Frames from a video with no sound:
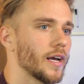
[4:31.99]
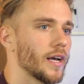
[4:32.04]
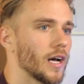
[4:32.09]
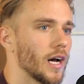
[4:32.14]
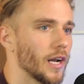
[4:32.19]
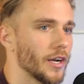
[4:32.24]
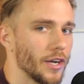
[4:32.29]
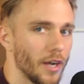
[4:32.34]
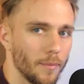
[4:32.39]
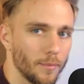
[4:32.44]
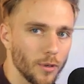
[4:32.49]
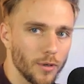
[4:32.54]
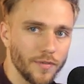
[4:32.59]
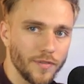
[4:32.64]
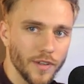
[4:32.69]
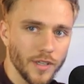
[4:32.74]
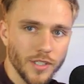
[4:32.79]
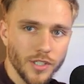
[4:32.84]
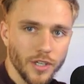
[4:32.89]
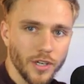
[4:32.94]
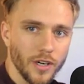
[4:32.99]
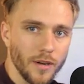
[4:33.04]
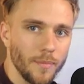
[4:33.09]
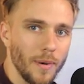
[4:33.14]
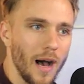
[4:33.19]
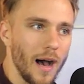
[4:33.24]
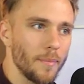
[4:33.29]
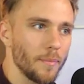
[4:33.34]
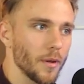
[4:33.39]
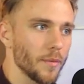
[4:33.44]
a number of things are going to
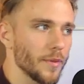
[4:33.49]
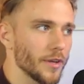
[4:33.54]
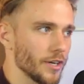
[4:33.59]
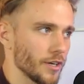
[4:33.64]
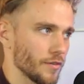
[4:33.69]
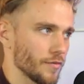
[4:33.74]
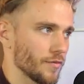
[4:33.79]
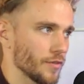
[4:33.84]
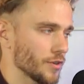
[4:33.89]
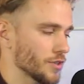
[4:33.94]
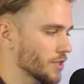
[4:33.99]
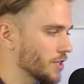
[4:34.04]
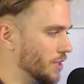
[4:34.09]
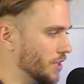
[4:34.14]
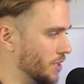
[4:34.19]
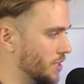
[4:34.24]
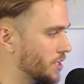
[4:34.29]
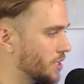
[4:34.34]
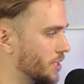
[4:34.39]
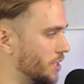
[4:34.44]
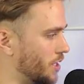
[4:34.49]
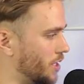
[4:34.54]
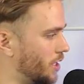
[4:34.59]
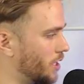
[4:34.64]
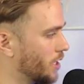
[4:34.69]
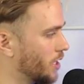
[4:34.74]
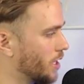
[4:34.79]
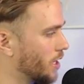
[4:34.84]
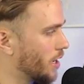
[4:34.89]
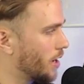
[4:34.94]
pop up that you're first going to see.
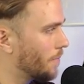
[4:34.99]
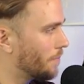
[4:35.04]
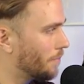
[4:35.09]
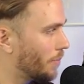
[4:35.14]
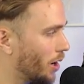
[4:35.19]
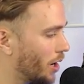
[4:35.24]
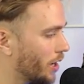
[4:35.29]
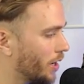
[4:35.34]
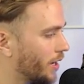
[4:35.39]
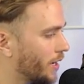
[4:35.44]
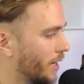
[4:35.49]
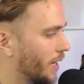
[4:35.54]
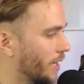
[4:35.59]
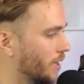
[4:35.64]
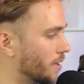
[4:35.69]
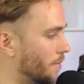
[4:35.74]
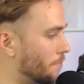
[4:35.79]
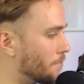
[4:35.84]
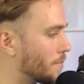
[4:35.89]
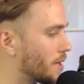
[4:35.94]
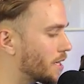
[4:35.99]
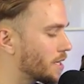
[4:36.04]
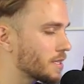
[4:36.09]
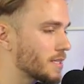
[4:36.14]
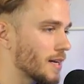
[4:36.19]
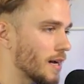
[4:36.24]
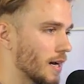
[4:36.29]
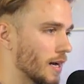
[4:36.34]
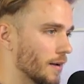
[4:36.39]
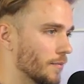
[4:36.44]
But in the
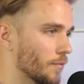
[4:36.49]
meantime,